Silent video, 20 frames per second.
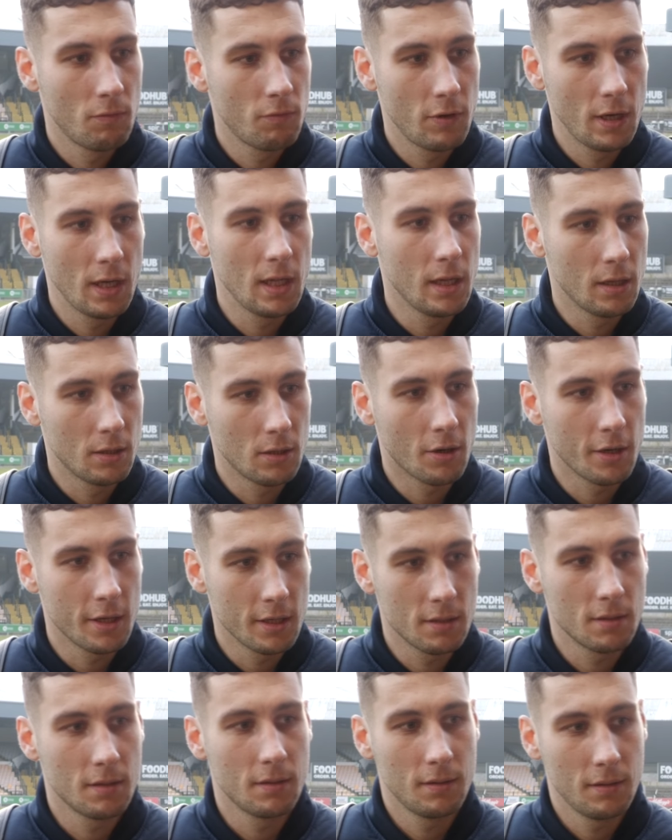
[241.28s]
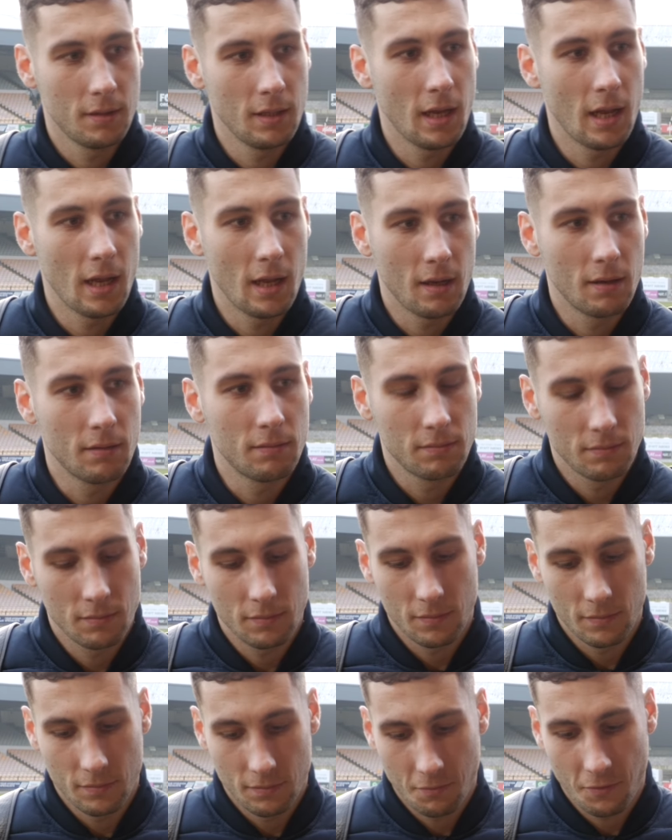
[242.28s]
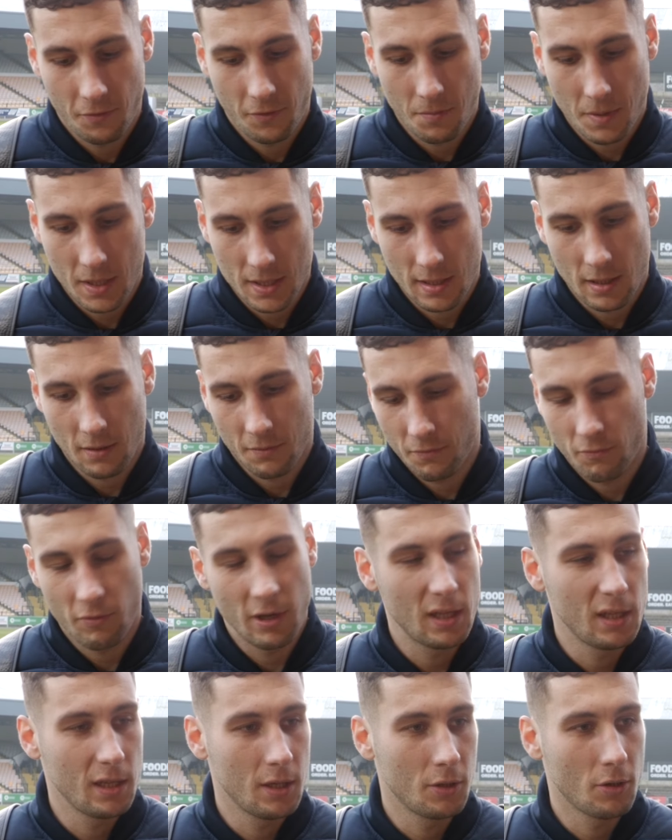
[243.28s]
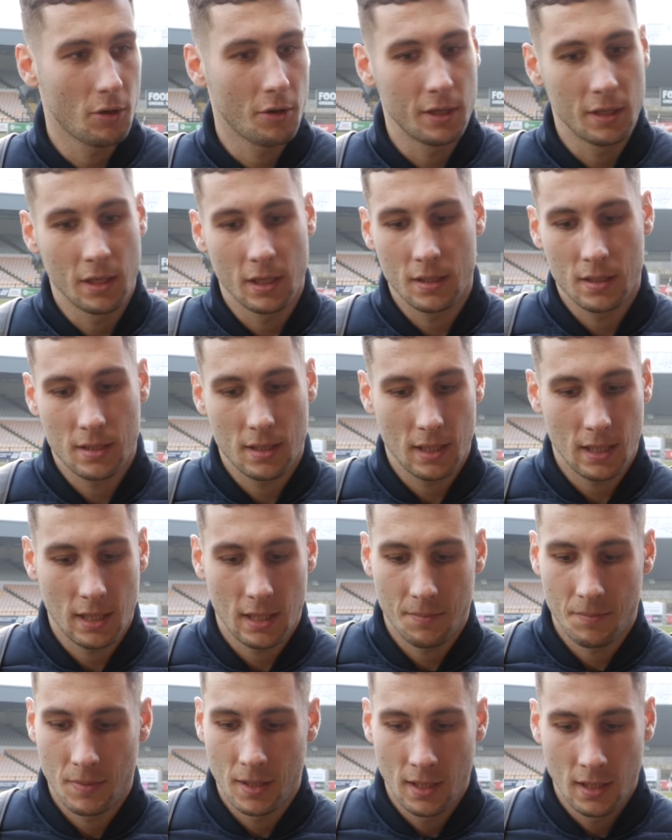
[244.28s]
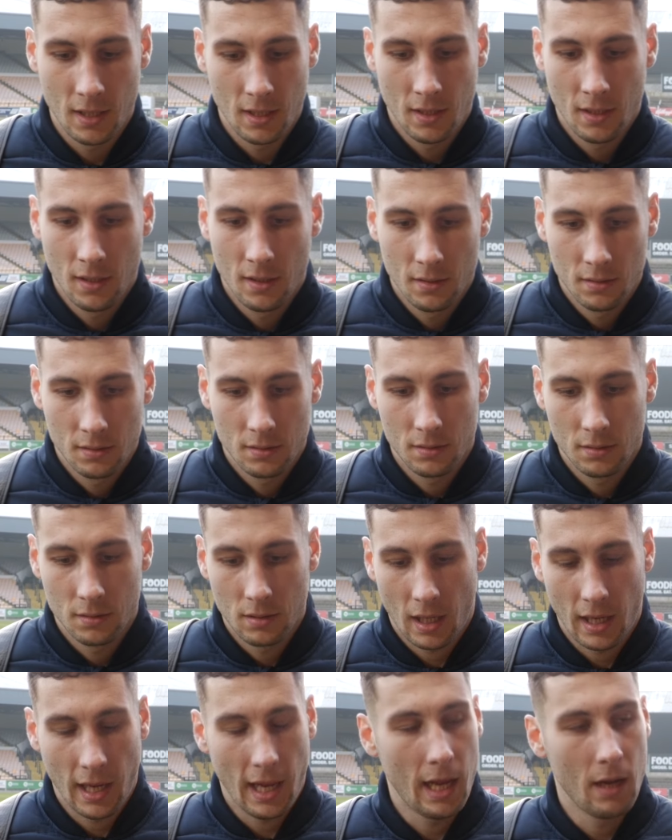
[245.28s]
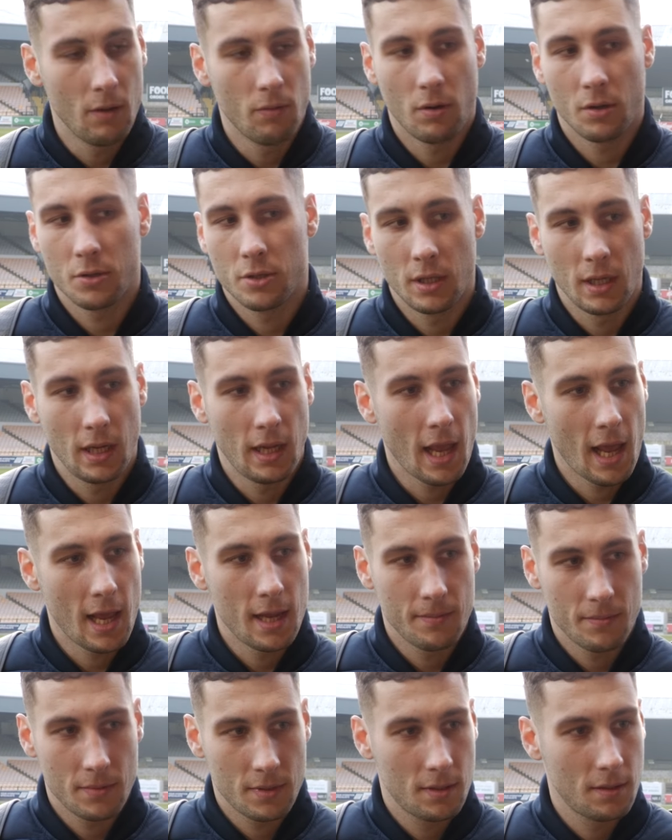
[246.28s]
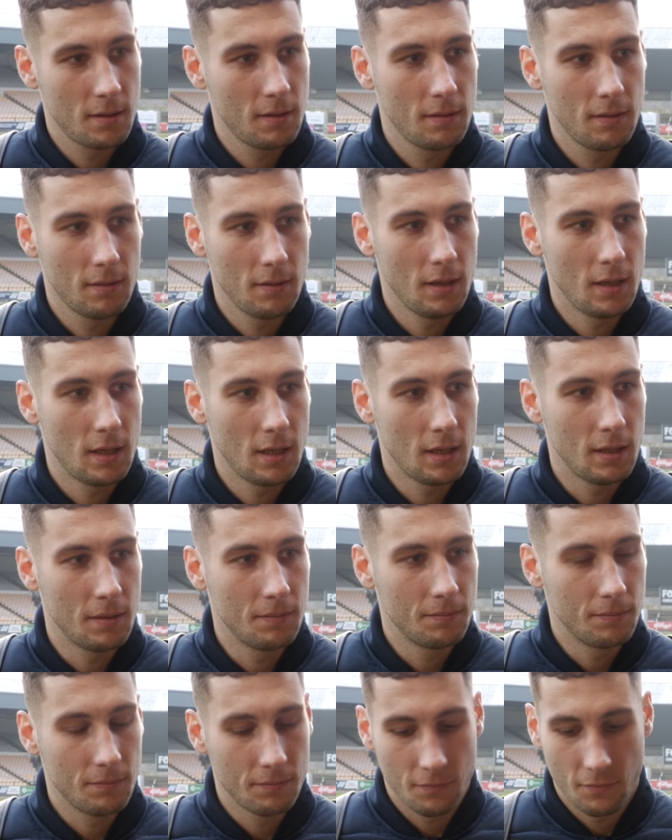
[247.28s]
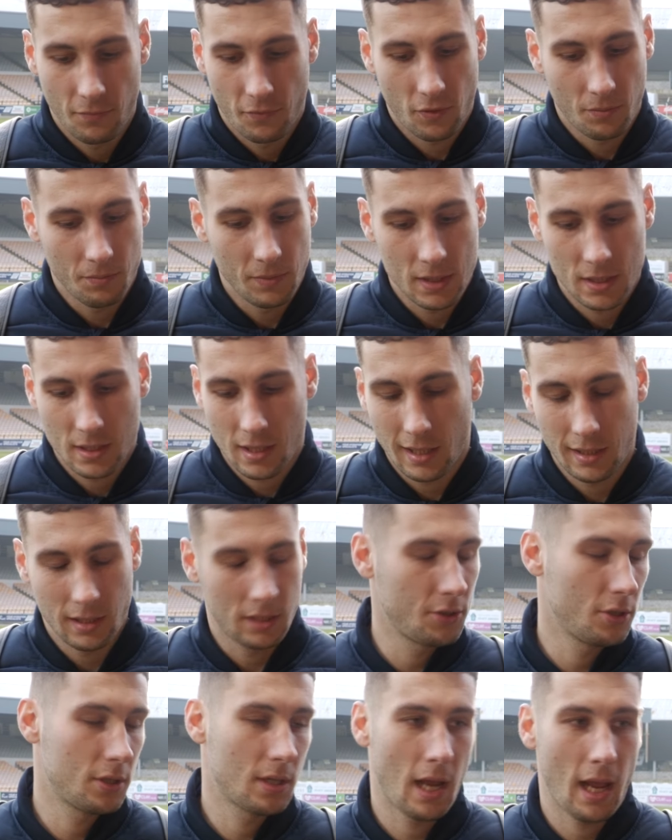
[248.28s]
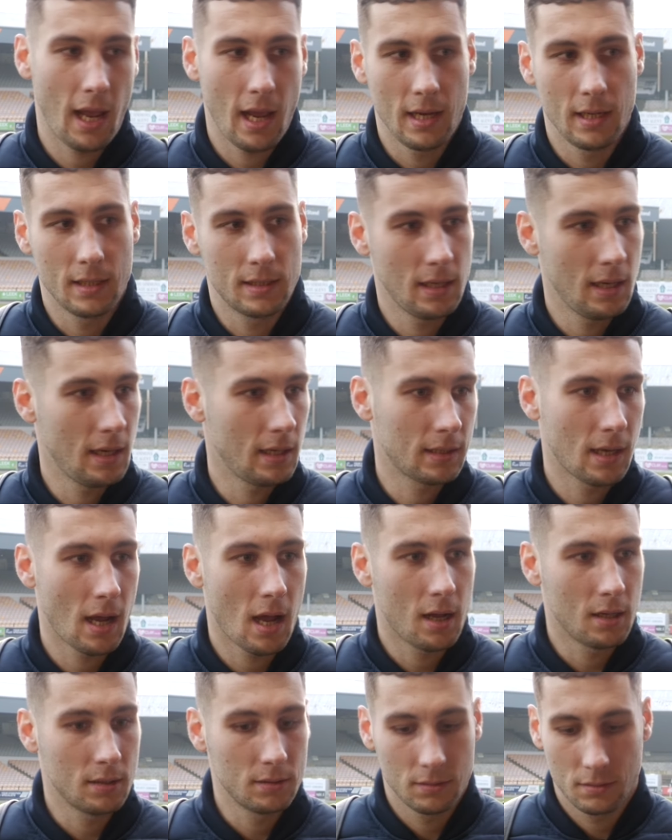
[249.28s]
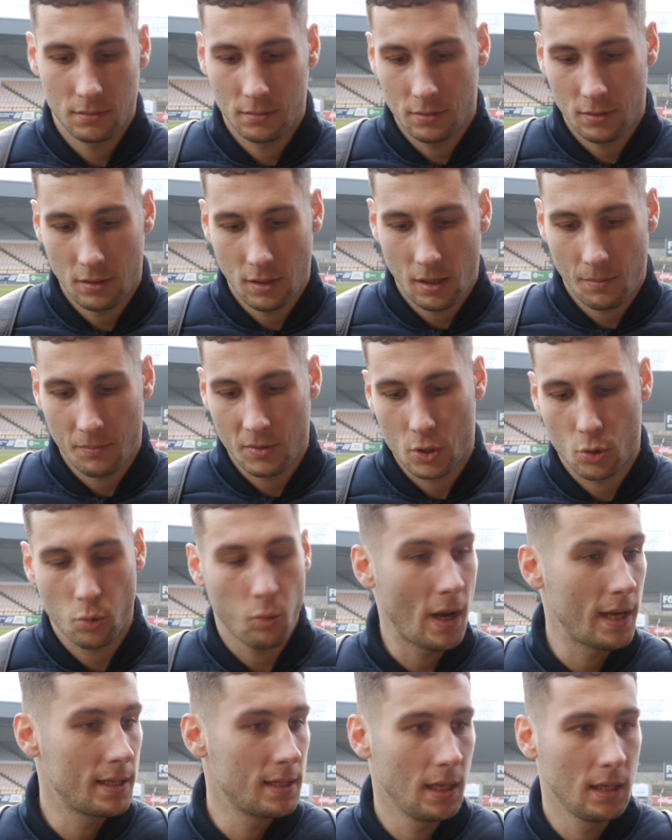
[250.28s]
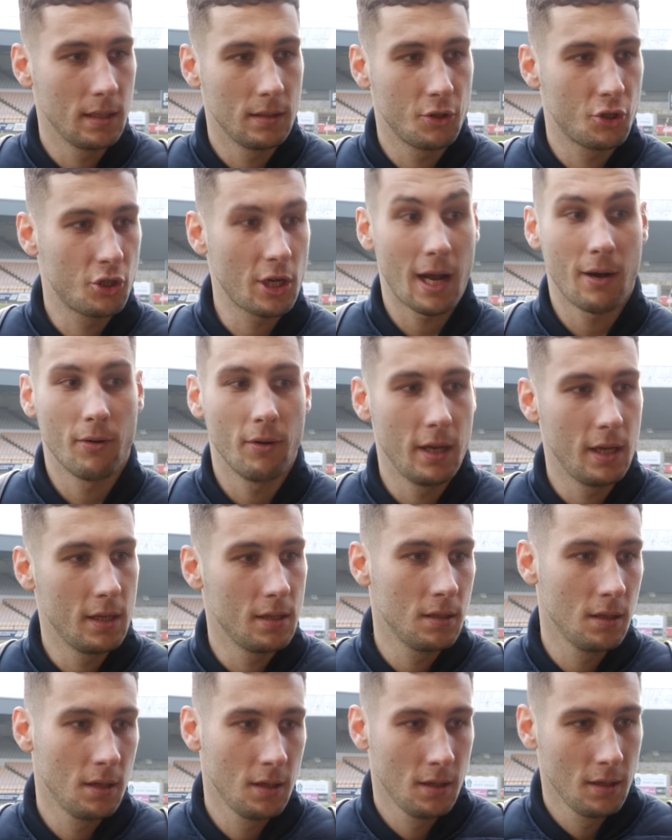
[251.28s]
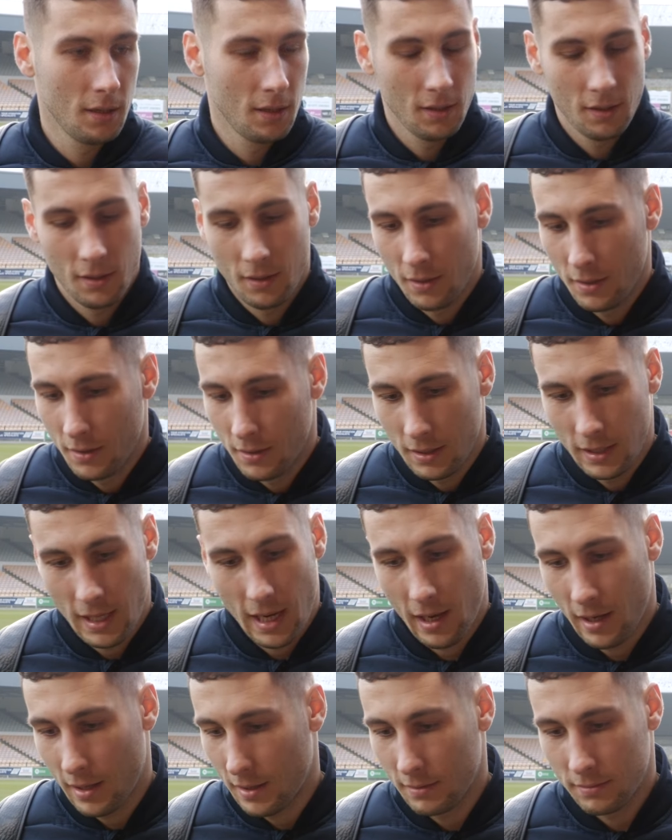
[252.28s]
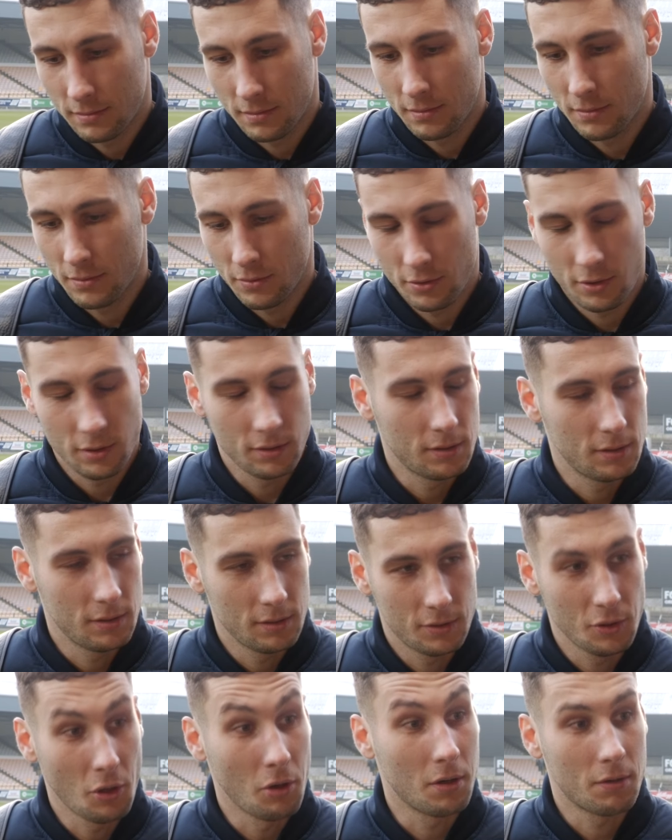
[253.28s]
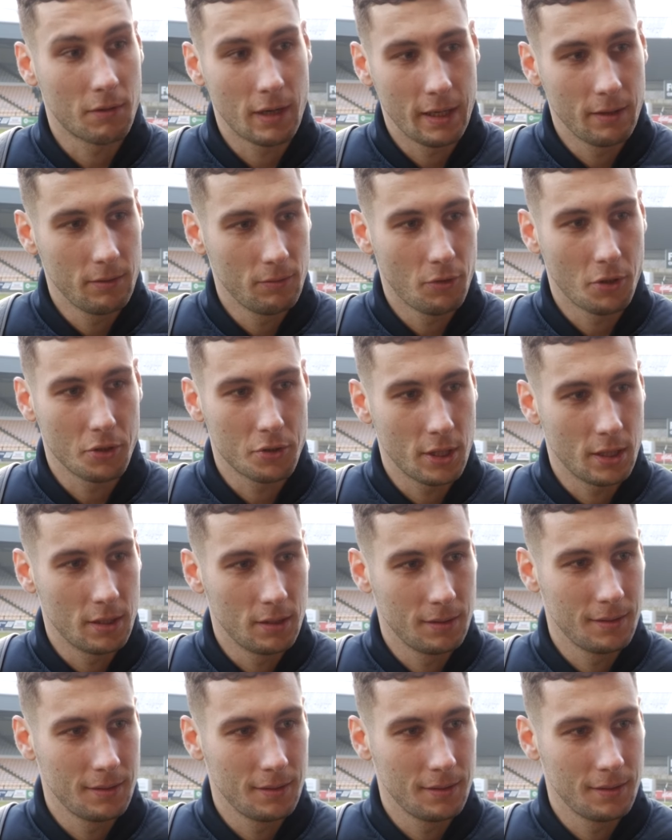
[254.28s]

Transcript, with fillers: Really annoying. Yeah, for myself, really annoying. It's um, I hate watching the games um, from the stand. I just hate it. I can't. I'm sweating, shouting. Yeah, it's just it's not great watching.